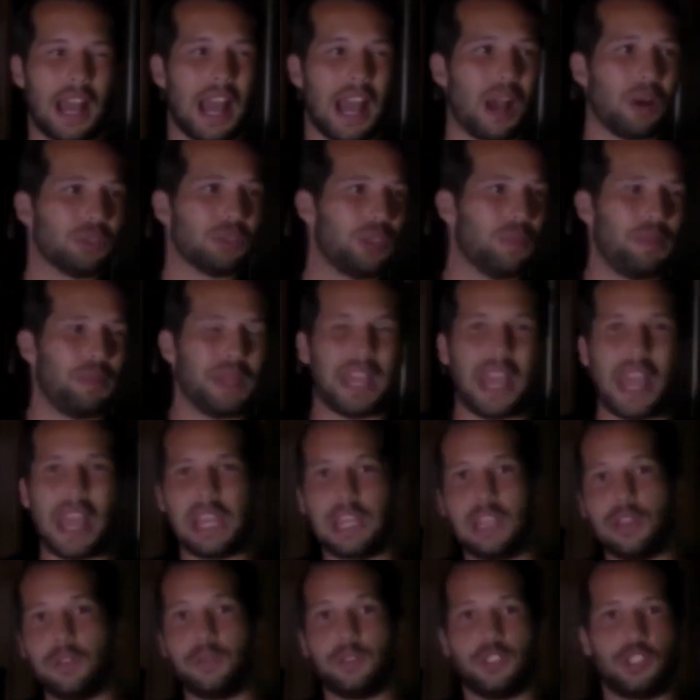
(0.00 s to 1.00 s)
random and put
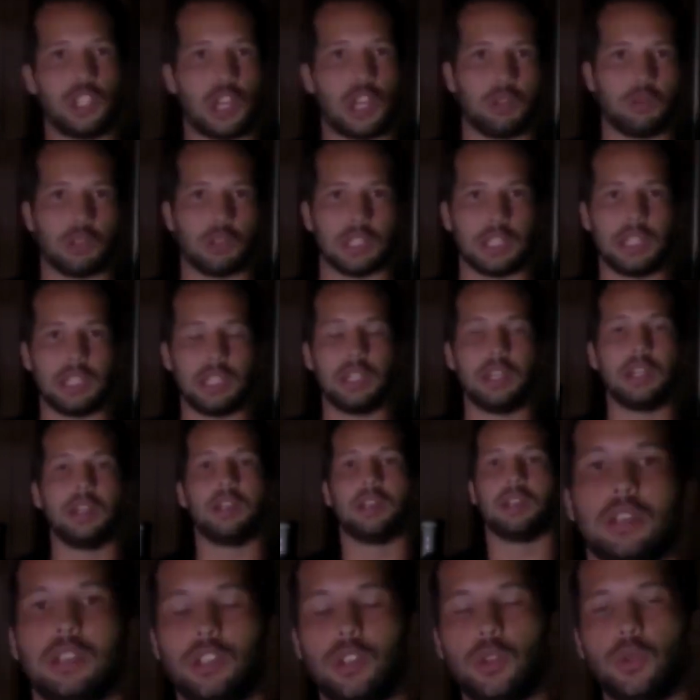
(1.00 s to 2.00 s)
them in this room,
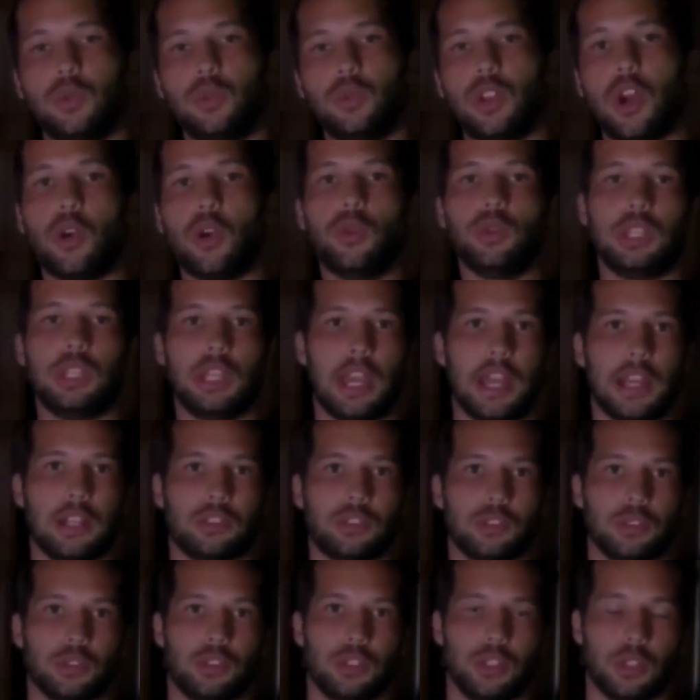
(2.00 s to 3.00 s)
and you asked
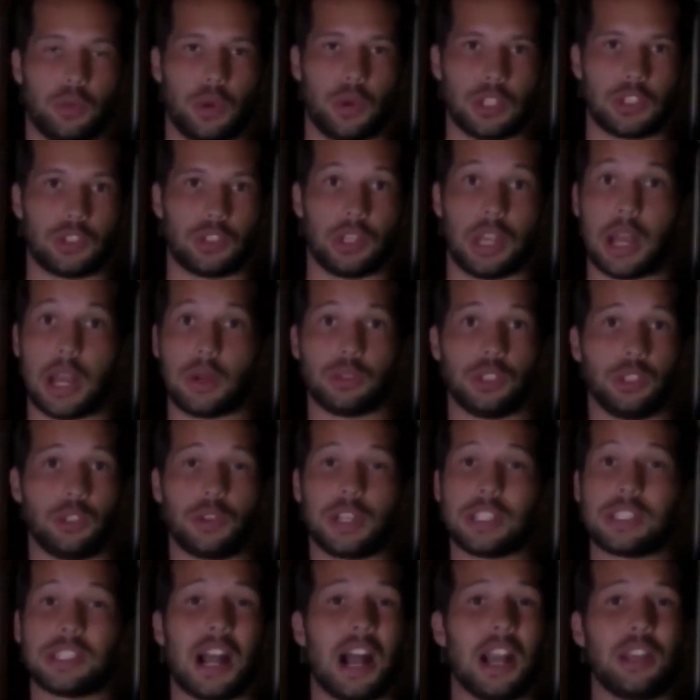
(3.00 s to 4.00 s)
all of them, how do you make $1
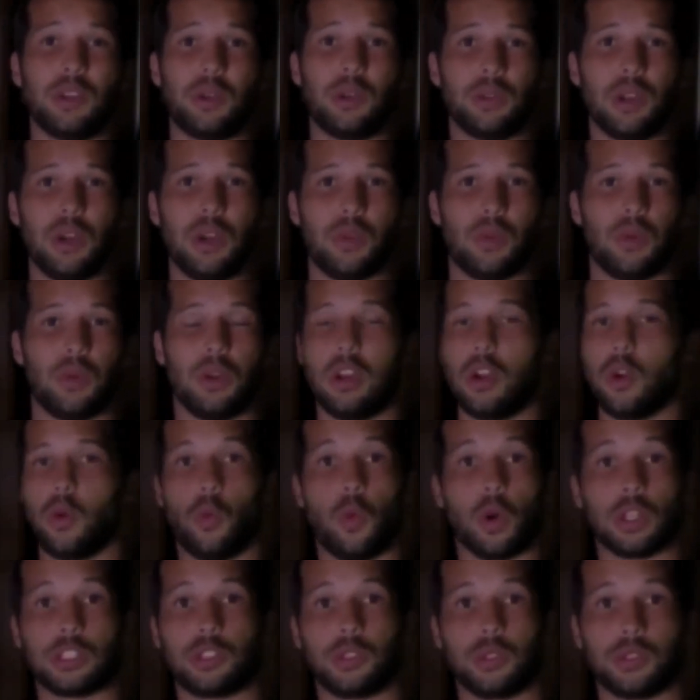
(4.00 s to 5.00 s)
million? You're going to get 100
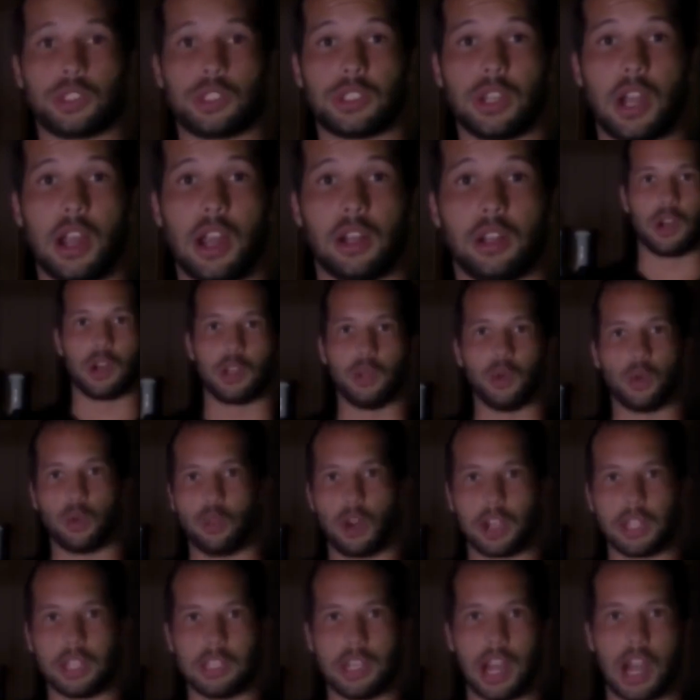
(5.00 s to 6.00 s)
different answers.
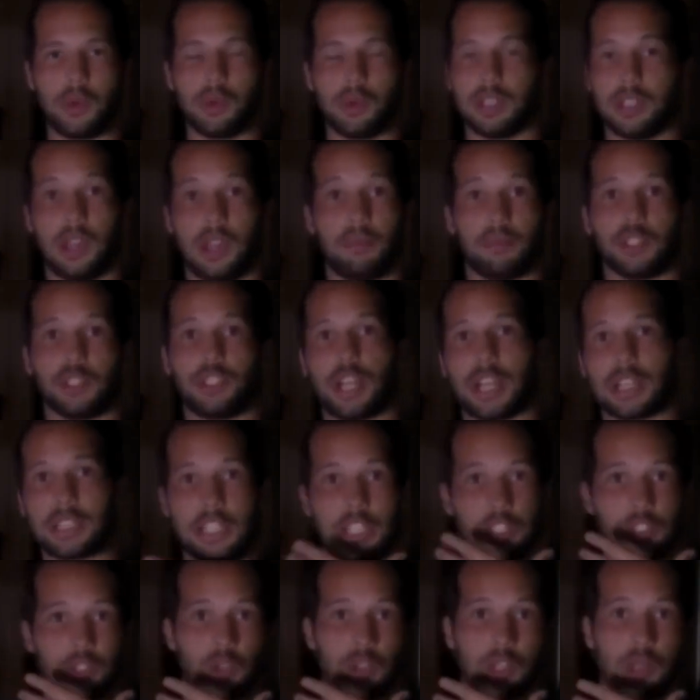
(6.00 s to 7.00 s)
Elon Musk would say, I
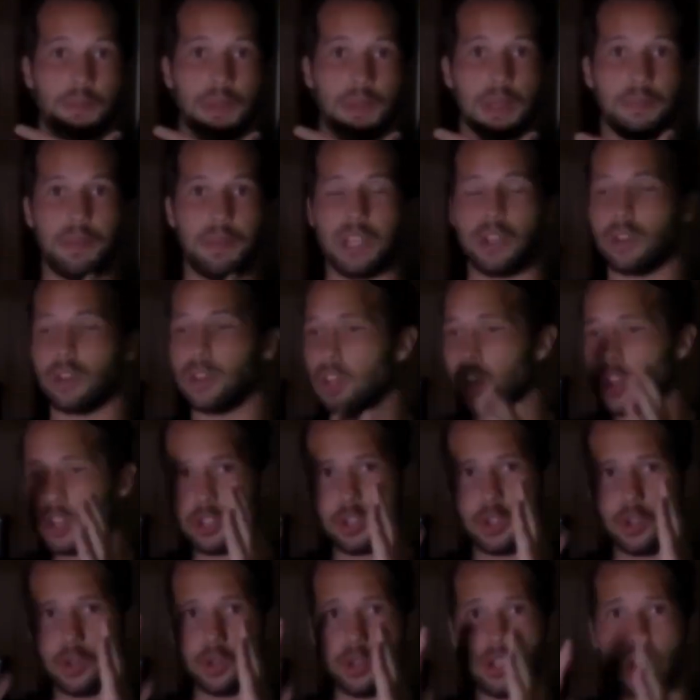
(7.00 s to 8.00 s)
invented
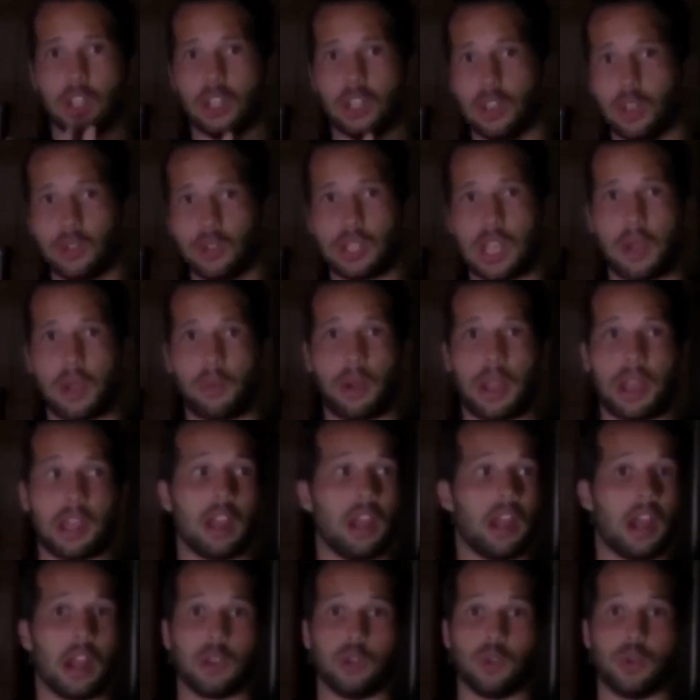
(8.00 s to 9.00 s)
PayPal. And Jeff Bezos would
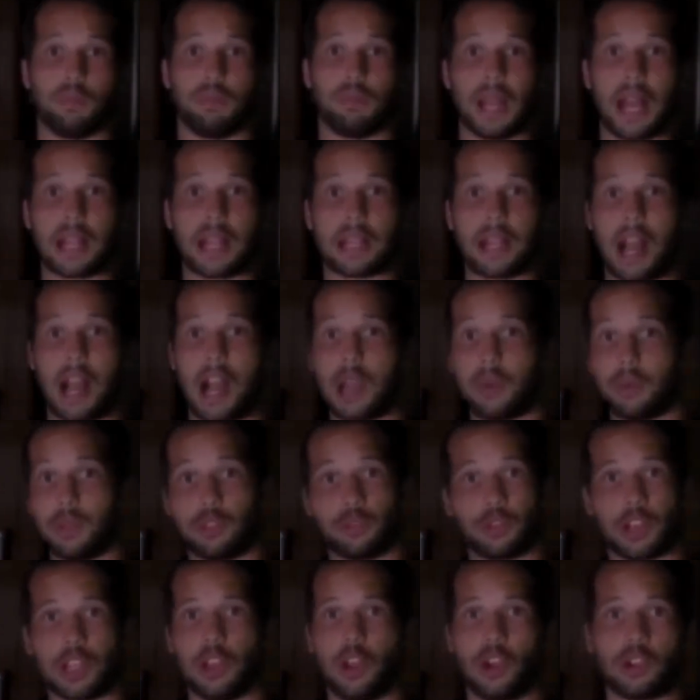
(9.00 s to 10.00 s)
say, I sold
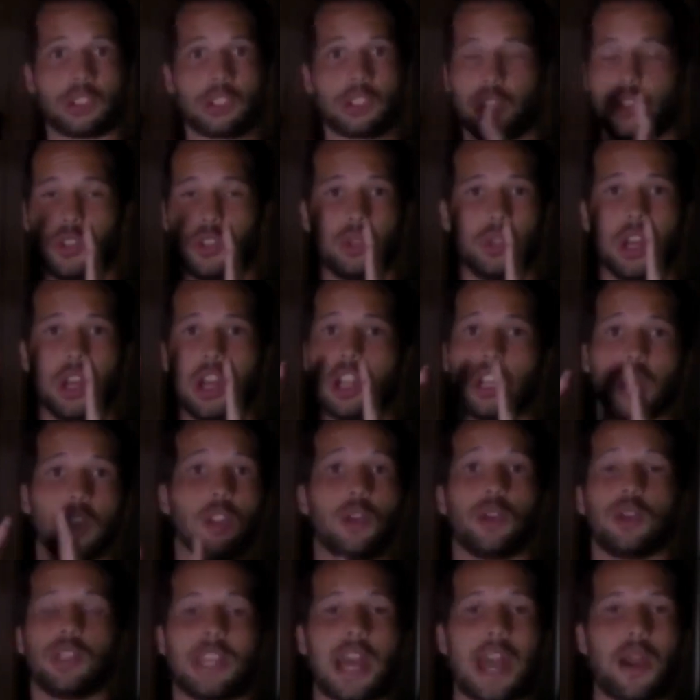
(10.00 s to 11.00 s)
books online.
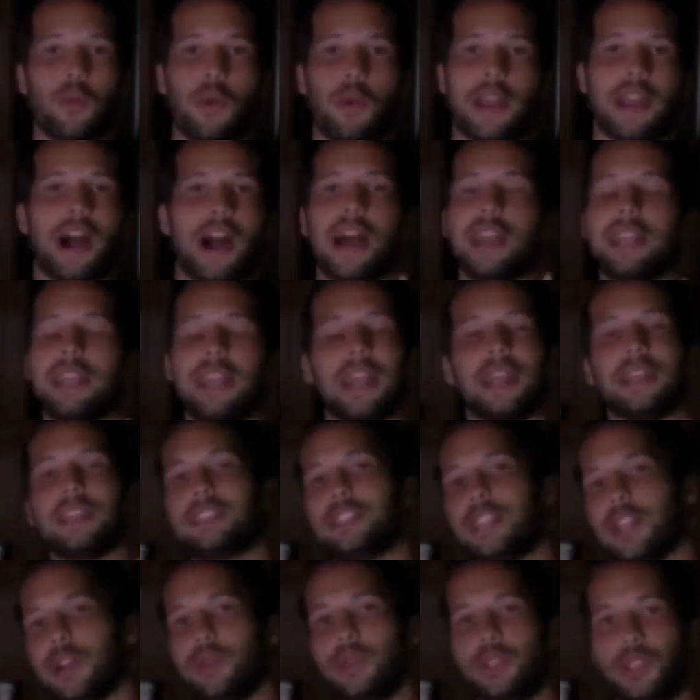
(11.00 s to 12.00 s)
Like, you're not going to
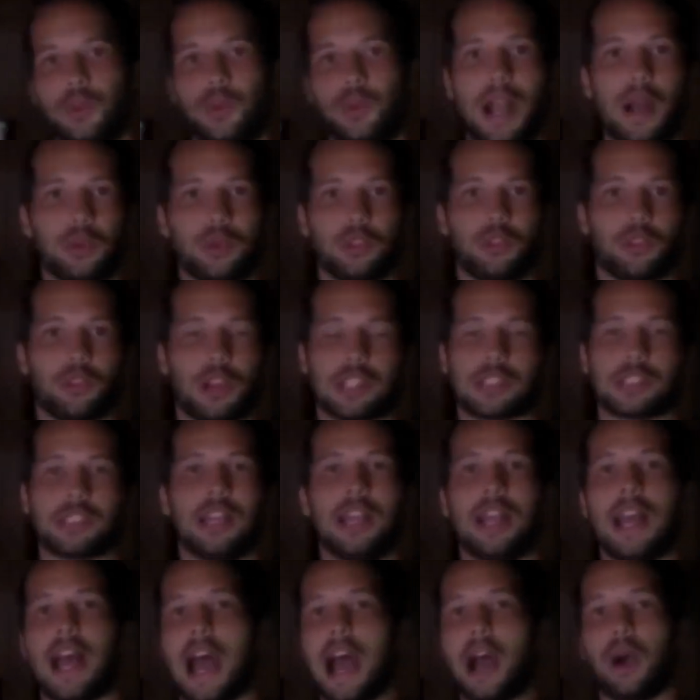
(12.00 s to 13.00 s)
get a definitive
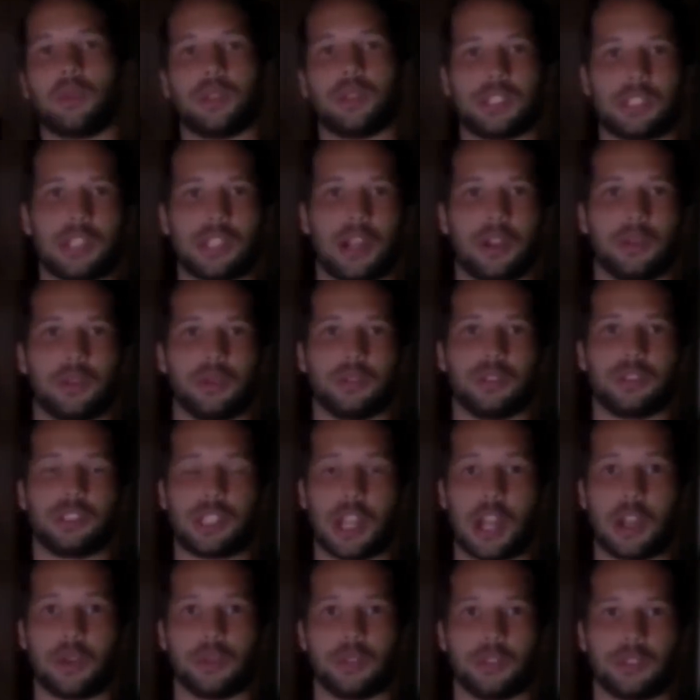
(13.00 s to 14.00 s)
answer. So
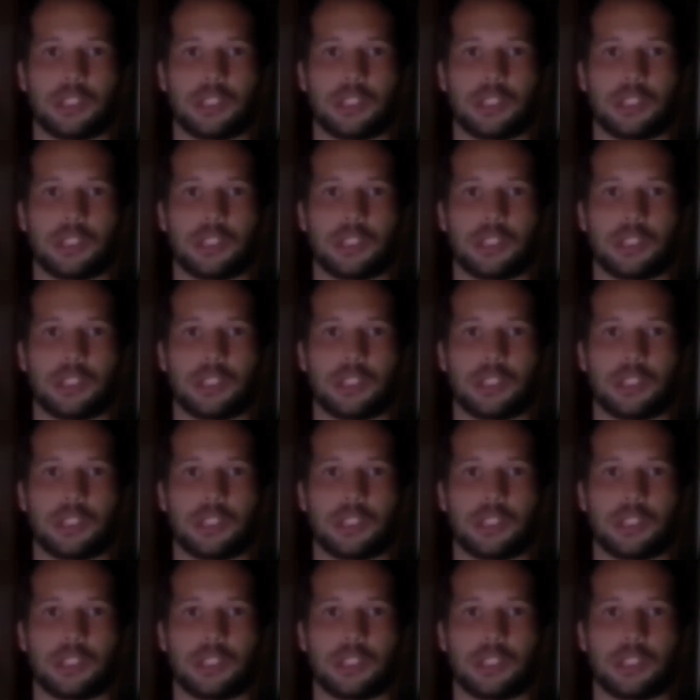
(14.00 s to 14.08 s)
what do